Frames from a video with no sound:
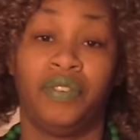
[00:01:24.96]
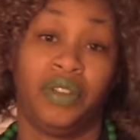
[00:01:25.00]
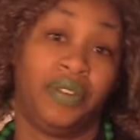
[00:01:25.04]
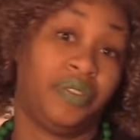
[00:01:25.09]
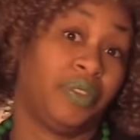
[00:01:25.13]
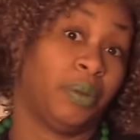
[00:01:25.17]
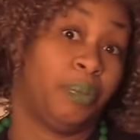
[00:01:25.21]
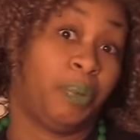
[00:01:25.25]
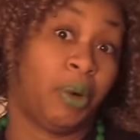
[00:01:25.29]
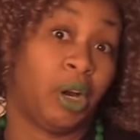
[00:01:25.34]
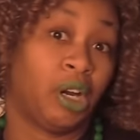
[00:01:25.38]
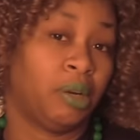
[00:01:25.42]

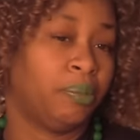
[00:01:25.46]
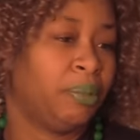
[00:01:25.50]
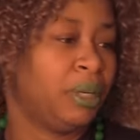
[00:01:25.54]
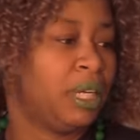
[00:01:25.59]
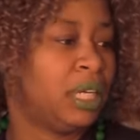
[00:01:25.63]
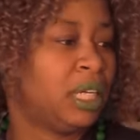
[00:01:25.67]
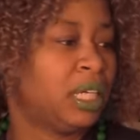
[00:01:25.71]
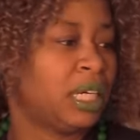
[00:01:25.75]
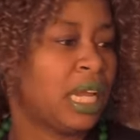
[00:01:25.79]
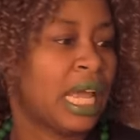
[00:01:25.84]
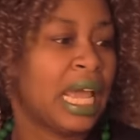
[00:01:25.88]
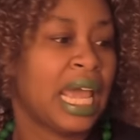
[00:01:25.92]
fifth
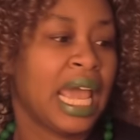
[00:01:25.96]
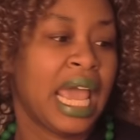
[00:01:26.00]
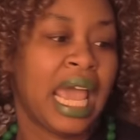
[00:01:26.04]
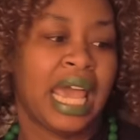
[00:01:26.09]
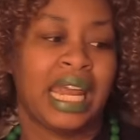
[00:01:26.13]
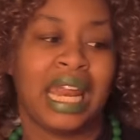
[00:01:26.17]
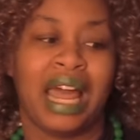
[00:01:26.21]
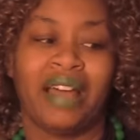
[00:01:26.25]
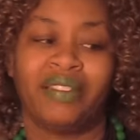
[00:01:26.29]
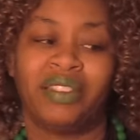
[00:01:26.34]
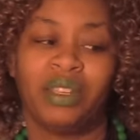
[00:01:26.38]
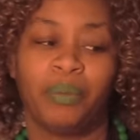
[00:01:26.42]
apartment,
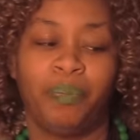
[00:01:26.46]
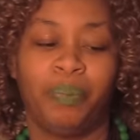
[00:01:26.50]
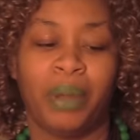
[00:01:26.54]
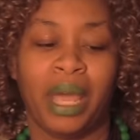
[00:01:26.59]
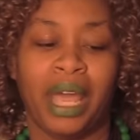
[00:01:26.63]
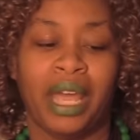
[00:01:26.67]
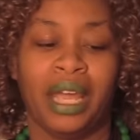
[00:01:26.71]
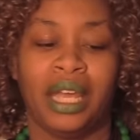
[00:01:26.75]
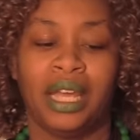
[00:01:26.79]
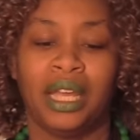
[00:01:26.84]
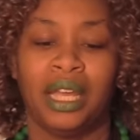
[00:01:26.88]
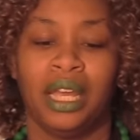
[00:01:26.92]
and I have to
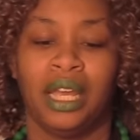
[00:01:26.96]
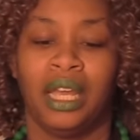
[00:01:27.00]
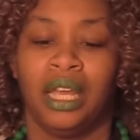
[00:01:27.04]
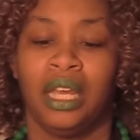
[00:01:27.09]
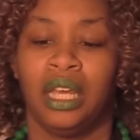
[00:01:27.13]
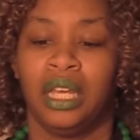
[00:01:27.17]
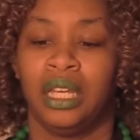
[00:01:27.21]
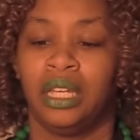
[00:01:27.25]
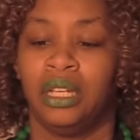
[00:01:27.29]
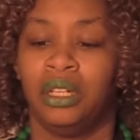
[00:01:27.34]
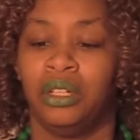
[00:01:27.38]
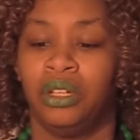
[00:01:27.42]
pay,
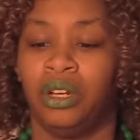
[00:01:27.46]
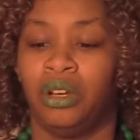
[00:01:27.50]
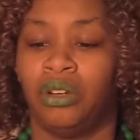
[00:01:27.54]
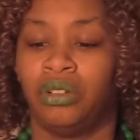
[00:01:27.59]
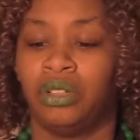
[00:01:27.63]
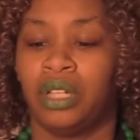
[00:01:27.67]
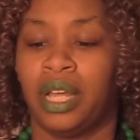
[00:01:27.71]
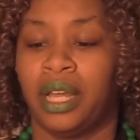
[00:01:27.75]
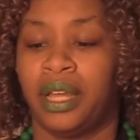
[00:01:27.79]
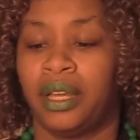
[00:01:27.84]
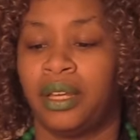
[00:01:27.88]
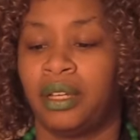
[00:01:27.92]
you
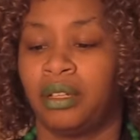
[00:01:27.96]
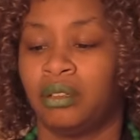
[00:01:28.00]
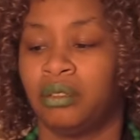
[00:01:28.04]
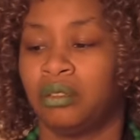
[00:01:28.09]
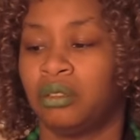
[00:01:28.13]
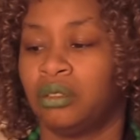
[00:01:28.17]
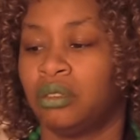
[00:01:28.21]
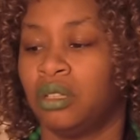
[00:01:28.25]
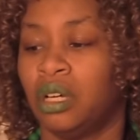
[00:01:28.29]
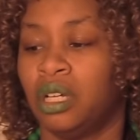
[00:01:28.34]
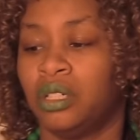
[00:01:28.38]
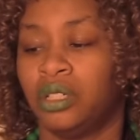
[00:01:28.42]
know, like
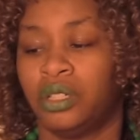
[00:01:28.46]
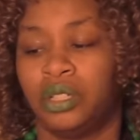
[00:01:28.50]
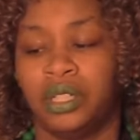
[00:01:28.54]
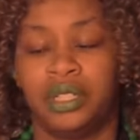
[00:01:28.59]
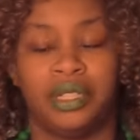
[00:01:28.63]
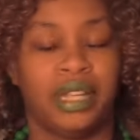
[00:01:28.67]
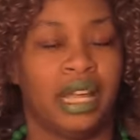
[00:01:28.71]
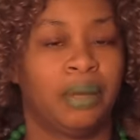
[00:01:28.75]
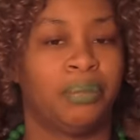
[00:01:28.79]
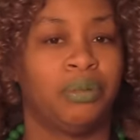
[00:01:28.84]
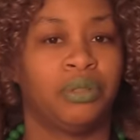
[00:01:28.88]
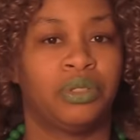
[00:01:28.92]
under the
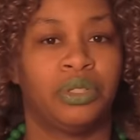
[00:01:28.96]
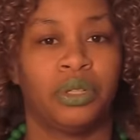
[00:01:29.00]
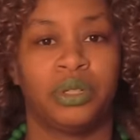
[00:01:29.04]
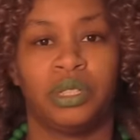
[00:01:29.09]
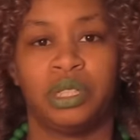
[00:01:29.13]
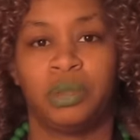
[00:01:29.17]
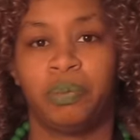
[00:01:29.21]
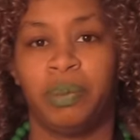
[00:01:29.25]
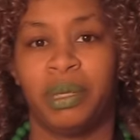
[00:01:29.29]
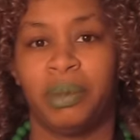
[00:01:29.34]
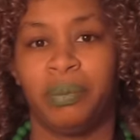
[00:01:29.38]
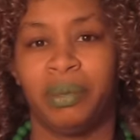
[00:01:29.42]
table, so to
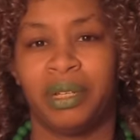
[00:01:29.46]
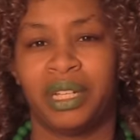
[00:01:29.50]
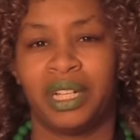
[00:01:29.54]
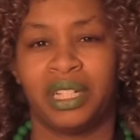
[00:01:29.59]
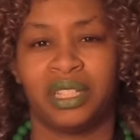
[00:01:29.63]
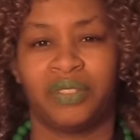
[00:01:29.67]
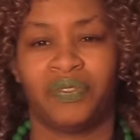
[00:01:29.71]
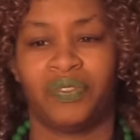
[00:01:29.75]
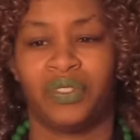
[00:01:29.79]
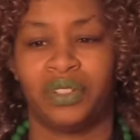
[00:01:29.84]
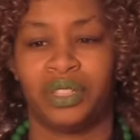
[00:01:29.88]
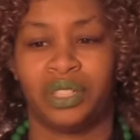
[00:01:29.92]
speak,
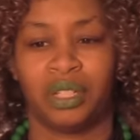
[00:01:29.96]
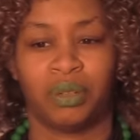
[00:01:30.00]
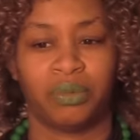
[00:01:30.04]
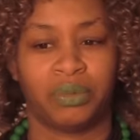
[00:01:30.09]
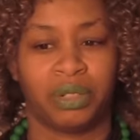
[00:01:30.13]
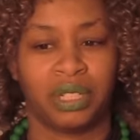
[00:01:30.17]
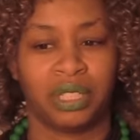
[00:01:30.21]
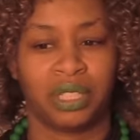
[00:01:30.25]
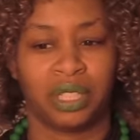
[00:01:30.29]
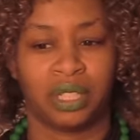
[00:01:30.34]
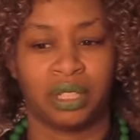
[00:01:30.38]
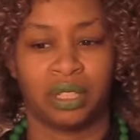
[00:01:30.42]
because for some
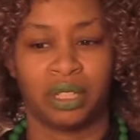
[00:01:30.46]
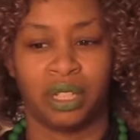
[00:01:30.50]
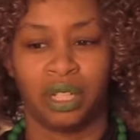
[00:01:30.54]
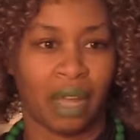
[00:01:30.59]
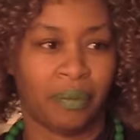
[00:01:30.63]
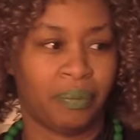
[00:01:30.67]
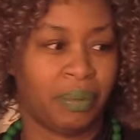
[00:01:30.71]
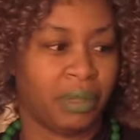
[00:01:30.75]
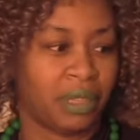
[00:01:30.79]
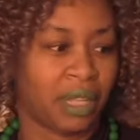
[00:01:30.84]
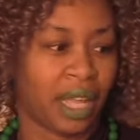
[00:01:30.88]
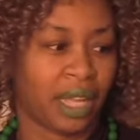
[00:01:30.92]
reason
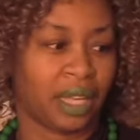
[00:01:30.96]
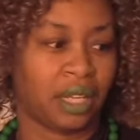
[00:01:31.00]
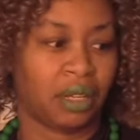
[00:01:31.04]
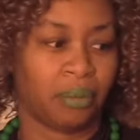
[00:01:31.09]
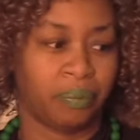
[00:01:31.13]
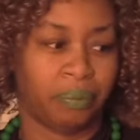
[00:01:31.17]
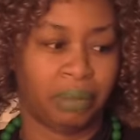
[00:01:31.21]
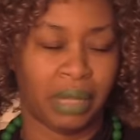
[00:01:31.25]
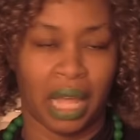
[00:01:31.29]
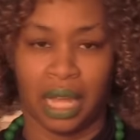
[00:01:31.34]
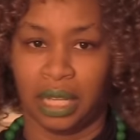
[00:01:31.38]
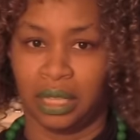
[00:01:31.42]
I've been like
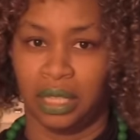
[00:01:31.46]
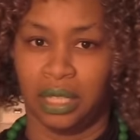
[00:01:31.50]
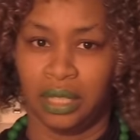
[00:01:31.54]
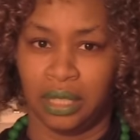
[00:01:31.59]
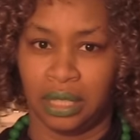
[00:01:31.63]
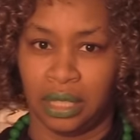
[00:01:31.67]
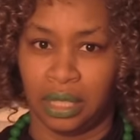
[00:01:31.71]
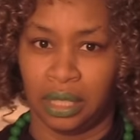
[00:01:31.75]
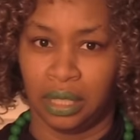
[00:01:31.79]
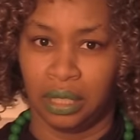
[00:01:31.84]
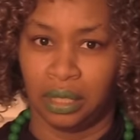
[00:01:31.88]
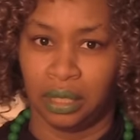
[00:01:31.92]

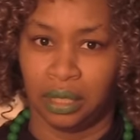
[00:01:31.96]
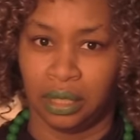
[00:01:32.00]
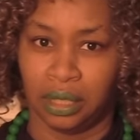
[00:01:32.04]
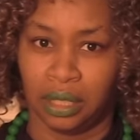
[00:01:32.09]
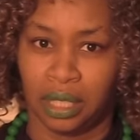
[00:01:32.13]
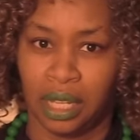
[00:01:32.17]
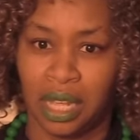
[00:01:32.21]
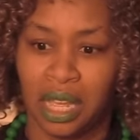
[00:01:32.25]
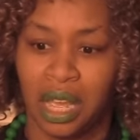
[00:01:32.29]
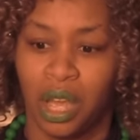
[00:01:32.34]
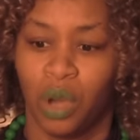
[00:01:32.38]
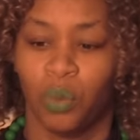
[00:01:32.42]
blacklisted,
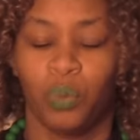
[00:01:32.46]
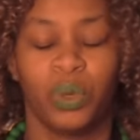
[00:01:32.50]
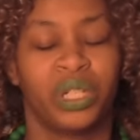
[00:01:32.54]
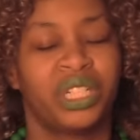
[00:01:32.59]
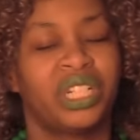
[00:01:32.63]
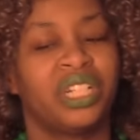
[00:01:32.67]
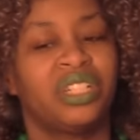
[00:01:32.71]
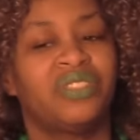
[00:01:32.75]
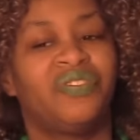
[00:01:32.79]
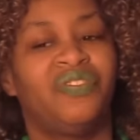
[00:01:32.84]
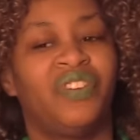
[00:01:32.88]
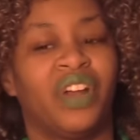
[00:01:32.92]

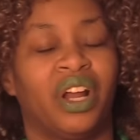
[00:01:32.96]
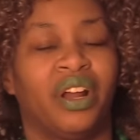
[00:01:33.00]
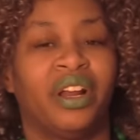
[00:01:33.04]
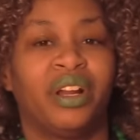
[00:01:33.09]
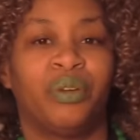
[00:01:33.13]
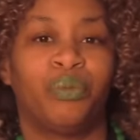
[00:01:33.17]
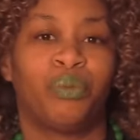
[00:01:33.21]
which is very